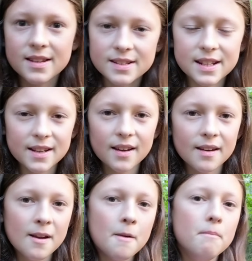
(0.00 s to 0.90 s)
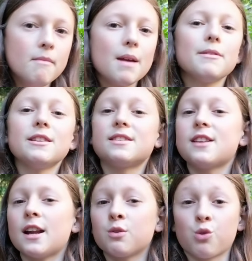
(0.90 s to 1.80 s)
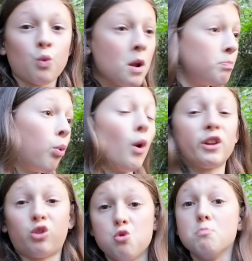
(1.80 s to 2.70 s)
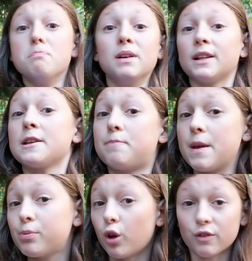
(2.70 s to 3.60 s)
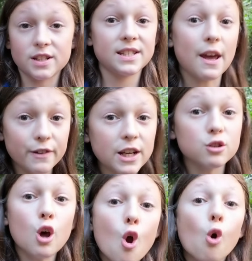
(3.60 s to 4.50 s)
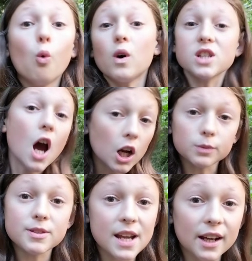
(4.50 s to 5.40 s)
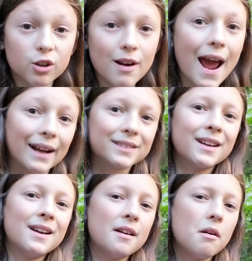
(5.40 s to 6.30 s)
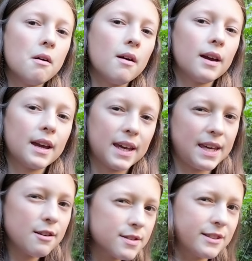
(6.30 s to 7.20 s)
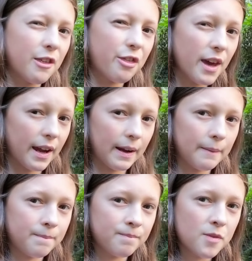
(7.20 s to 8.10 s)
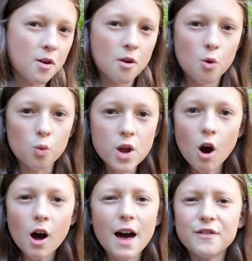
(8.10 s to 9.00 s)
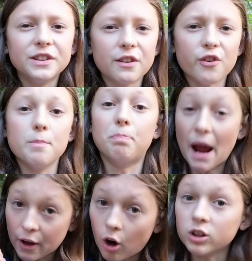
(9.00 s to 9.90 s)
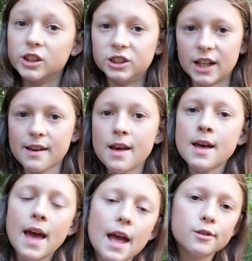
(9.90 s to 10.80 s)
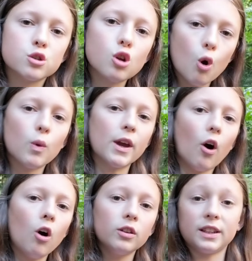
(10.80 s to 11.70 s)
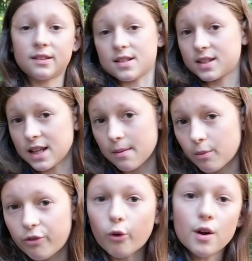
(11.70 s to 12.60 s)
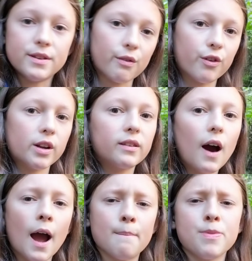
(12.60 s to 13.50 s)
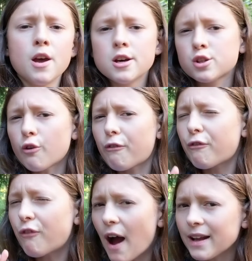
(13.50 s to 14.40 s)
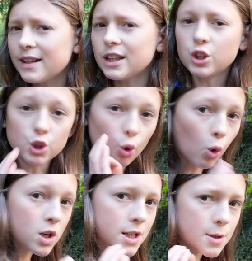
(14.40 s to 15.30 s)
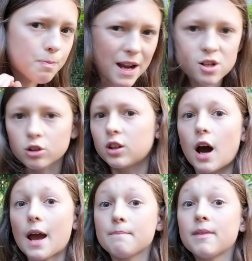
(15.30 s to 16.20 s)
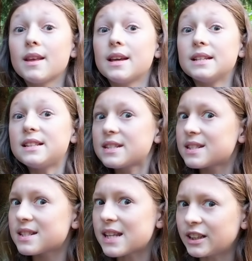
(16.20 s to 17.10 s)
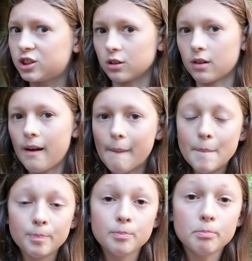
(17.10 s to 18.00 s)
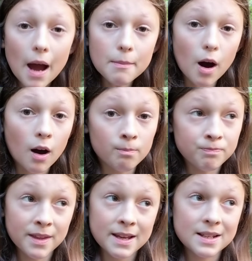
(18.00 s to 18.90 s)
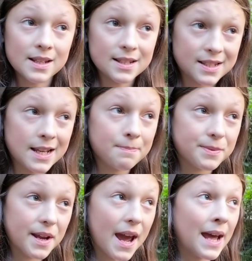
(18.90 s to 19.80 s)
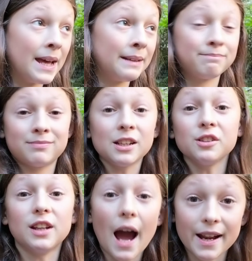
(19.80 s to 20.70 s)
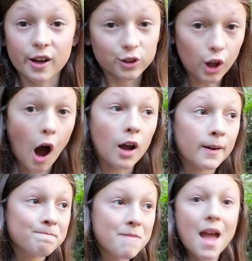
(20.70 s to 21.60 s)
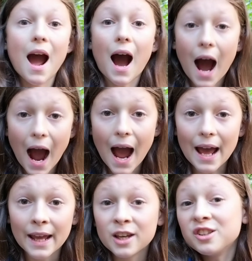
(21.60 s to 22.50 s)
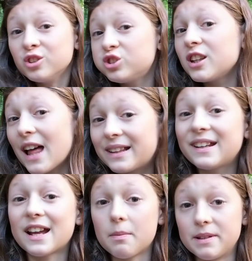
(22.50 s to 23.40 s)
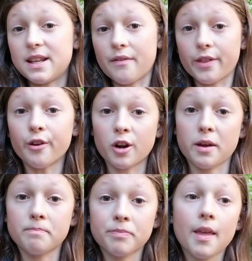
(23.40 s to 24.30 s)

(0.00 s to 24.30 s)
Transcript: See, maybe the study with 1.2 million people over 7 years was 100% correct. Here's the thing. We all have a different biology, and so we all need to sleep for a different time. So finding your special time is essential. My mom sleeps till 9 o'clock. I usually like to get up at 7:30.